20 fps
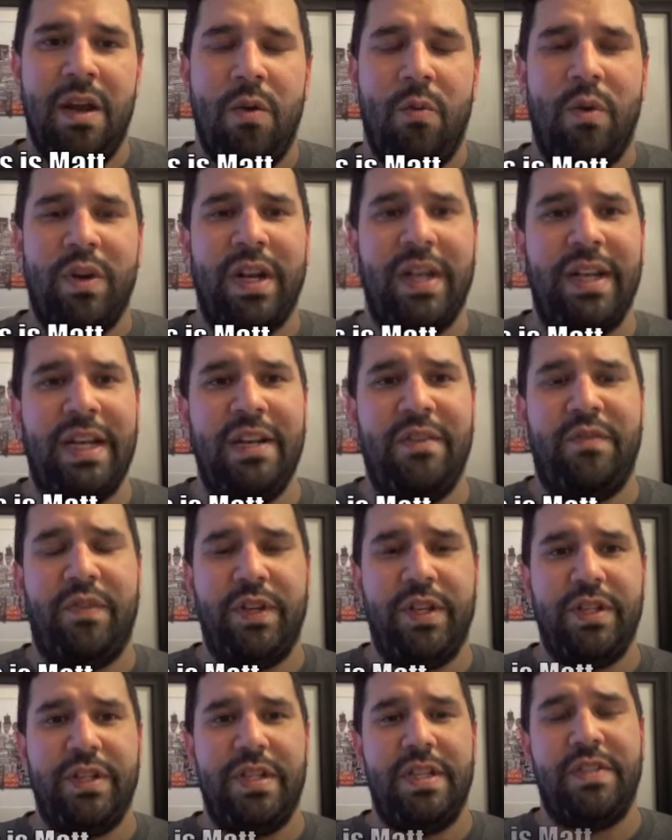What I need for
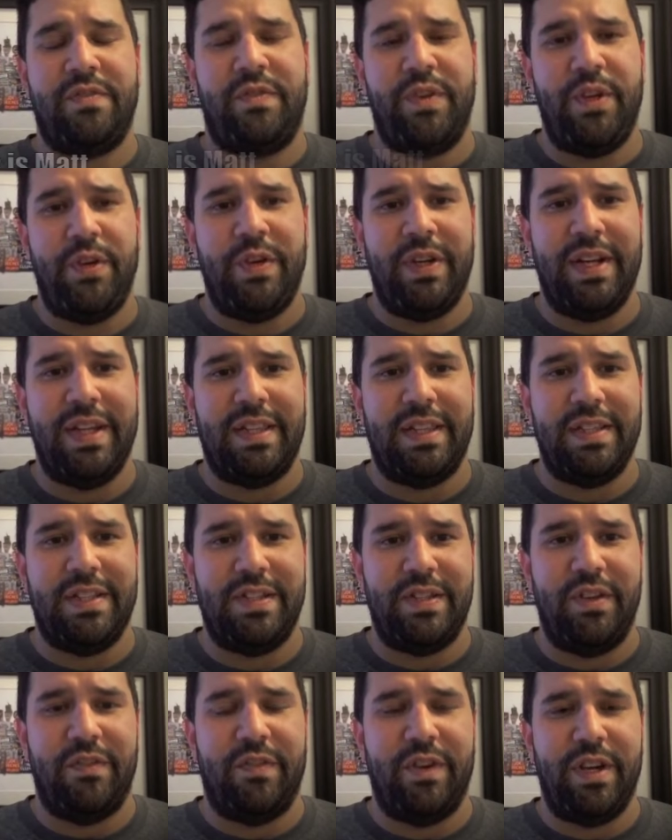you is for you to get this
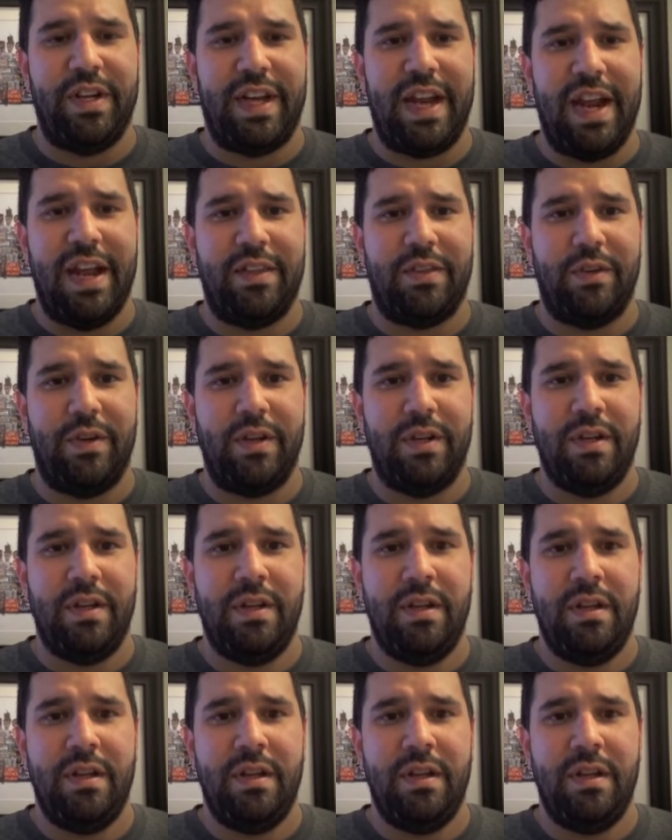to your friend, Catherine.